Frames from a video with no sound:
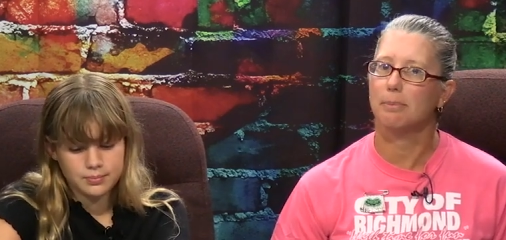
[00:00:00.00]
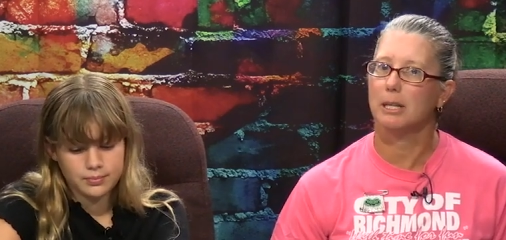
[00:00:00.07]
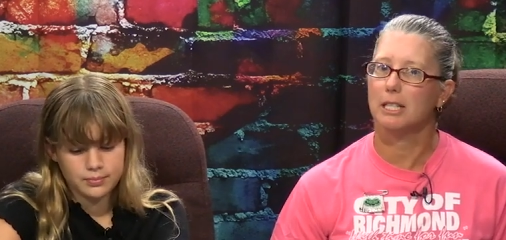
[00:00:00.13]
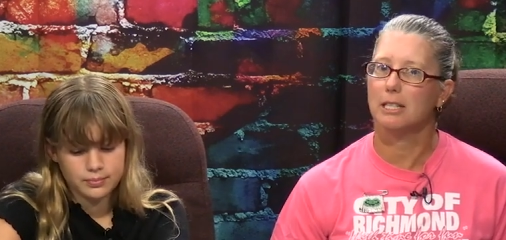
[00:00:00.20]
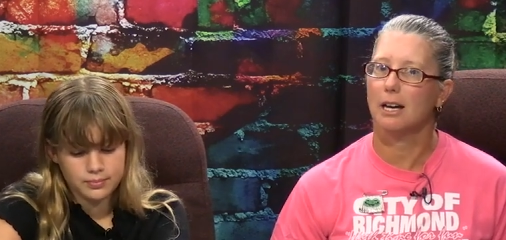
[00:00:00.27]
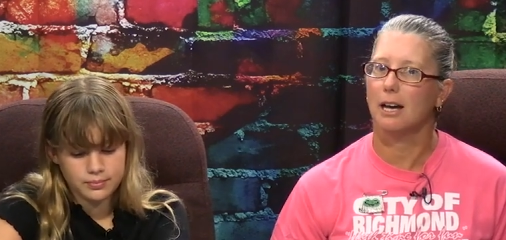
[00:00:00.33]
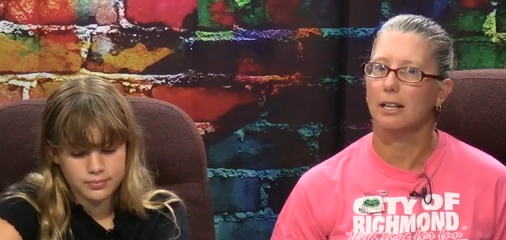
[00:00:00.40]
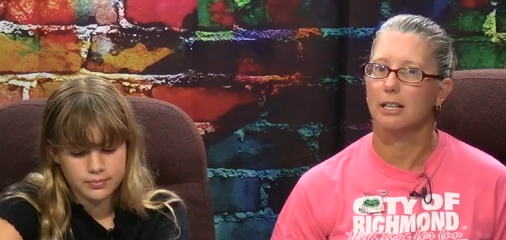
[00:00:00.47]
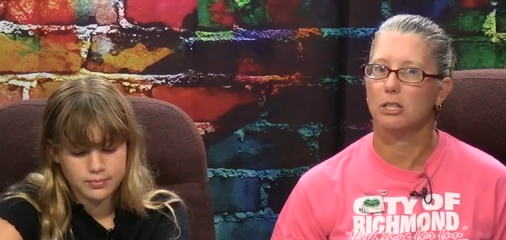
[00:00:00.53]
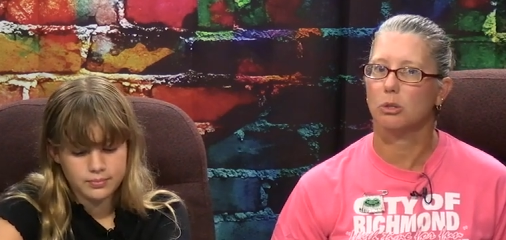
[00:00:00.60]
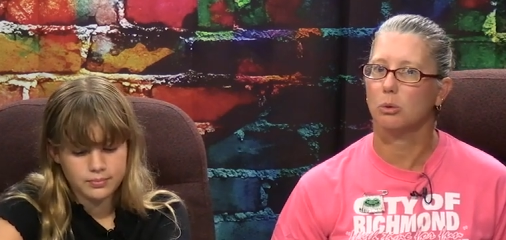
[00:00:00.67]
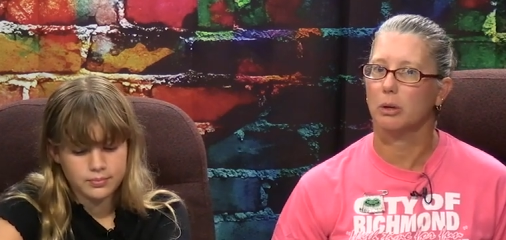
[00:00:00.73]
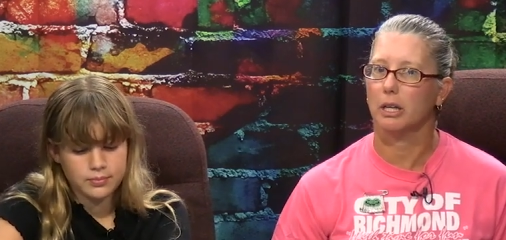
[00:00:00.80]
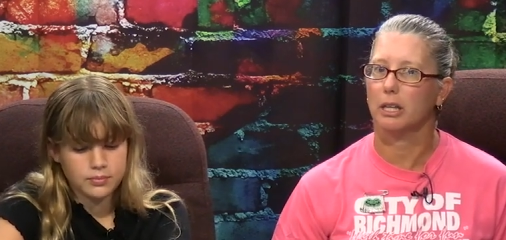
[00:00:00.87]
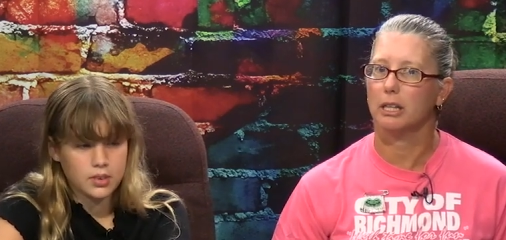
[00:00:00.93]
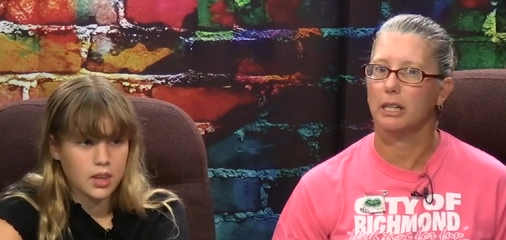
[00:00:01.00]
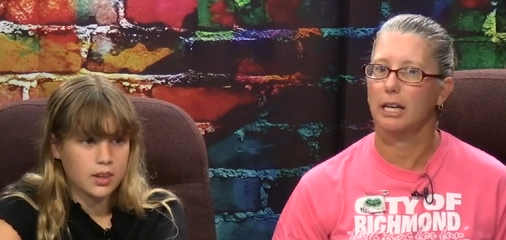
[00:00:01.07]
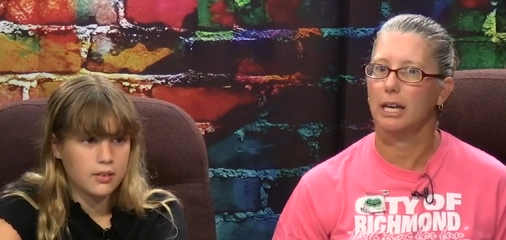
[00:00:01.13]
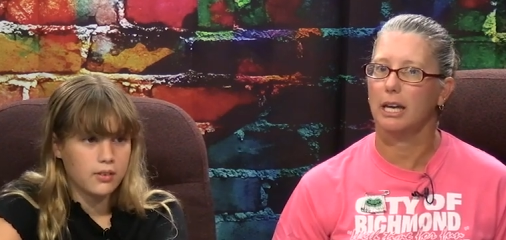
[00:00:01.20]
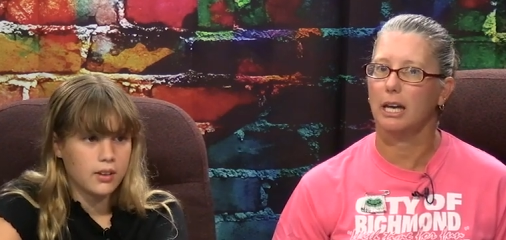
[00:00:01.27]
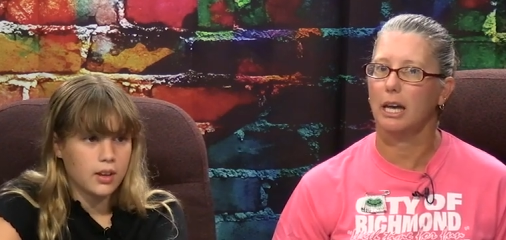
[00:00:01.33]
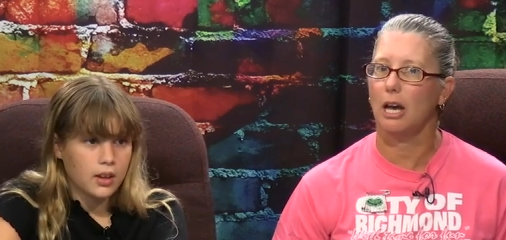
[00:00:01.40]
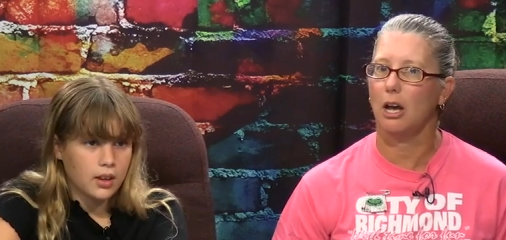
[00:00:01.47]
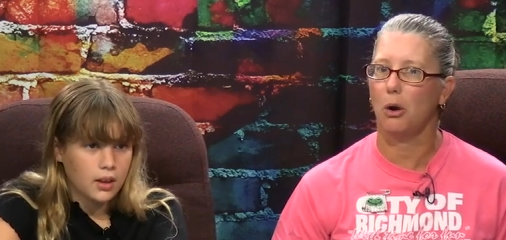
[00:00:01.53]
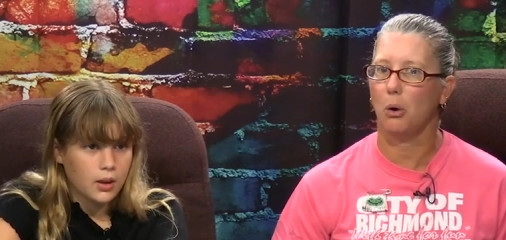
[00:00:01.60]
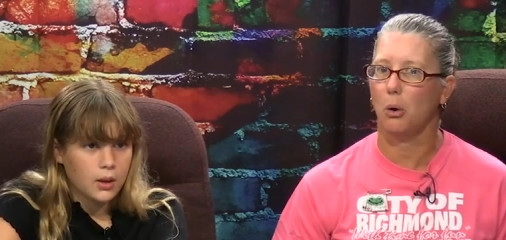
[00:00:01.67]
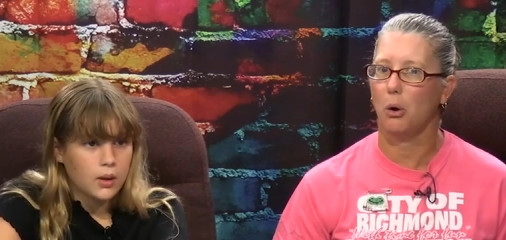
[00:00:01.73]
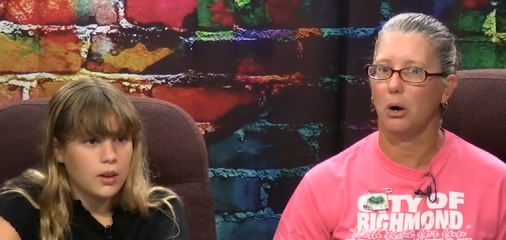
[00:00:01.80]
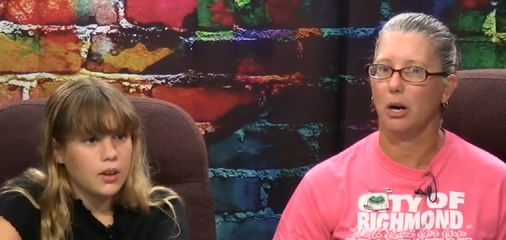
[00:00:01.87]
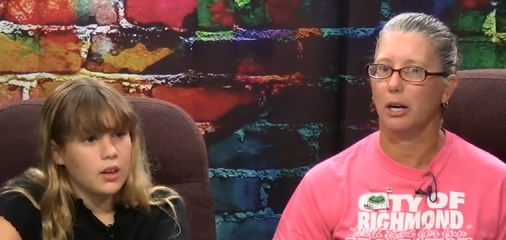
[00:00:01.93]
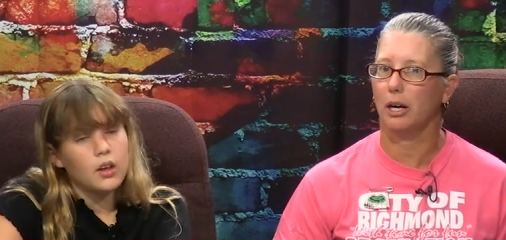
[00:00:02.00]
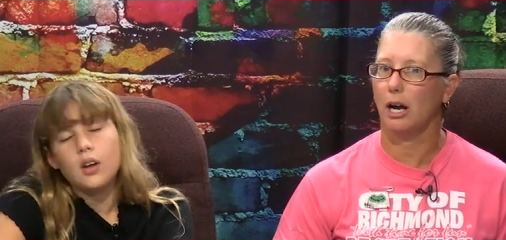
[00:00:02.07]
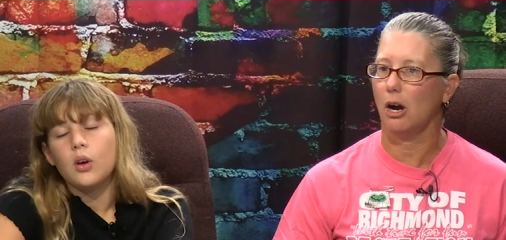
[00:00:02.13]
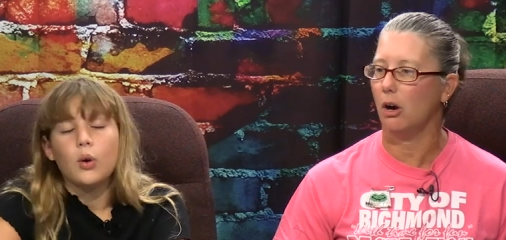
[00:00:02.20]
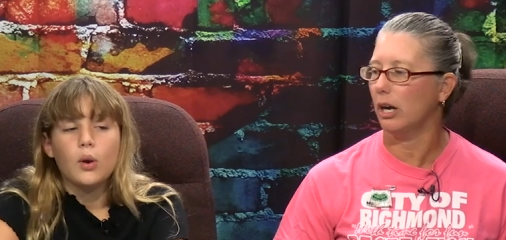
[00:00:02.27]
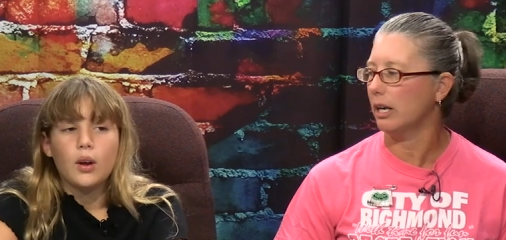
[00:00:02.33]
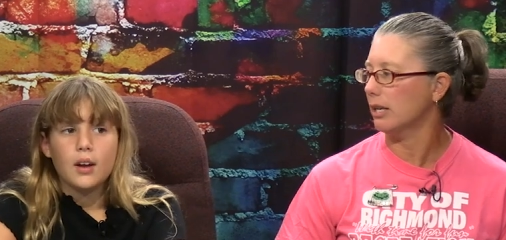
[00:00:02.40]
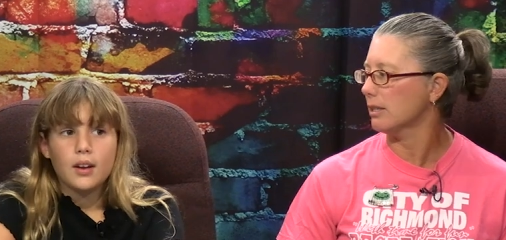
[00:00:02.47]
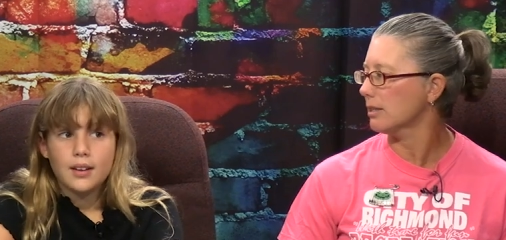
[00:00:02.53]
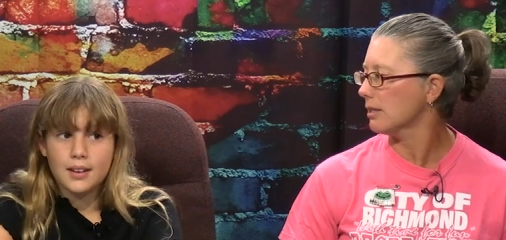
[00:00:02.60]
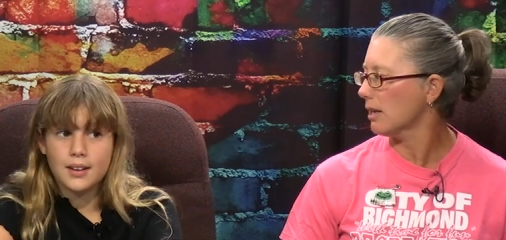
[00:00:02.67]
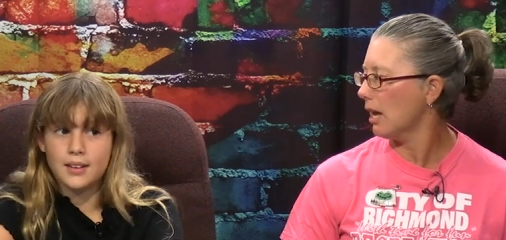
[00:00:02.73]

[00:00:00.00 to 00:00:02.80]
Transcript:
Speaker 1: to be done as quickly or, or as,